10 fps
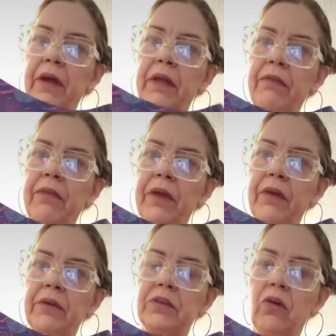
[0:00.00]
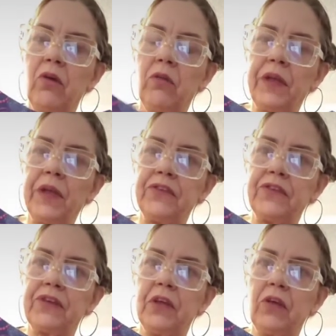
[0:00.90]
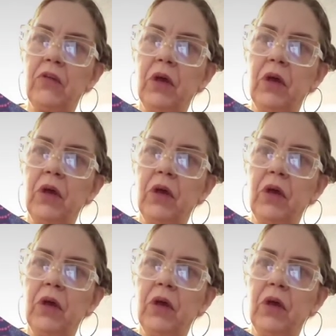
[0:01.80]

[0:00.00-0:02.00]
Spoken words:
and there to hold that still.